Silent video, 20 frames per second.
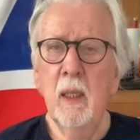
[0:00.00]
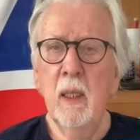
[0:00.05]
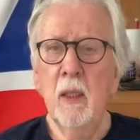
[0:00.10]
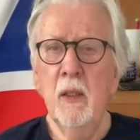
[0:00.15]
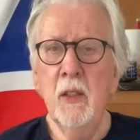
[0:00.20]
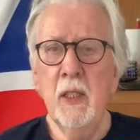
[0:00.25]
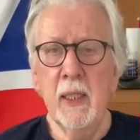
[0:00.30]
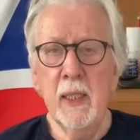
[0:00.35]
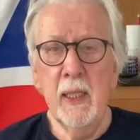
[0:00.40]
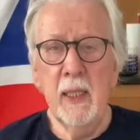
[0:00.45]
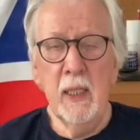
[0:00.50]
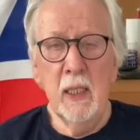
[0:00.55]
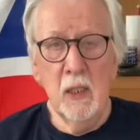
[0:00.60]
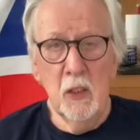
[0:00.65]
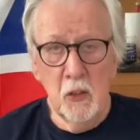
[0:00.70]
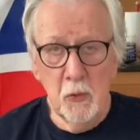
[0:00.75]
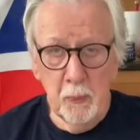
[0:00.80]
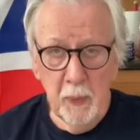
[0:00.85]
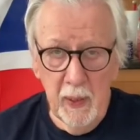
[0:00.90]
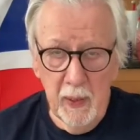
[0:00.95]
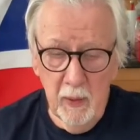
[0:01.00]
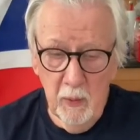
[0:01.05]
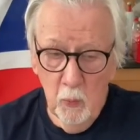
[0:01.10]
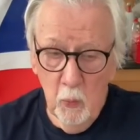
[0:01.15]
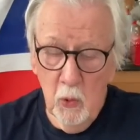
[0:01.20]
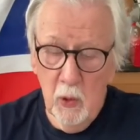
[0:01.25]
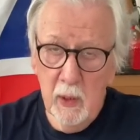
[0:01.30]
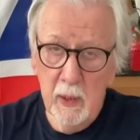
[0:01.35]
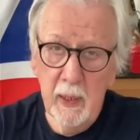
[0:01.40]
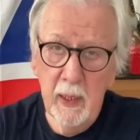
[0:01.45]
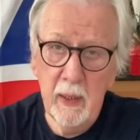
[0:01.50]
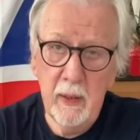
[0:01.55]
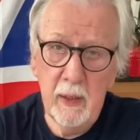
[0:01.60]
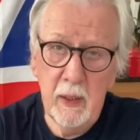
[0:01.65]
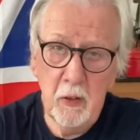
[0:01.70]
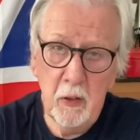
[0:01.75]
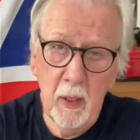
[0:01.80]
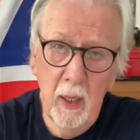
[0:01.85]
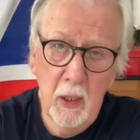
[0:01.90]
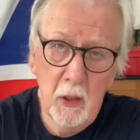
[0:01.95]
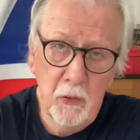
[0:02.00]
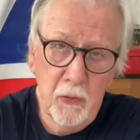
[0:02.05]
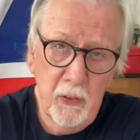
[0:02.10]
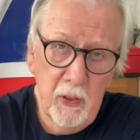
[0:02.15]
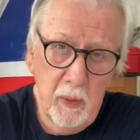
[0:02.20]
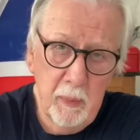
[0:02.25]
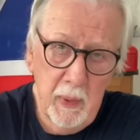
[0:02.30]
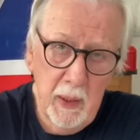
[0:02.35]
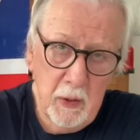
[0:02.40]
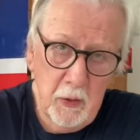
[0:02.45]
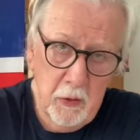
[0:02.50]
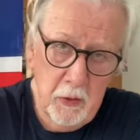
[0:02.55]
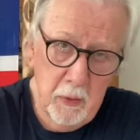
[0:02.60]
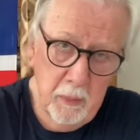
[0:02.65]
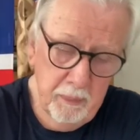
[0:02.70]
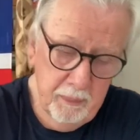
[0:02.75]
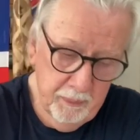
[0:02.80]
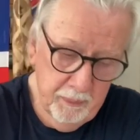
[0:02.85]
Nikki has been working these last few months.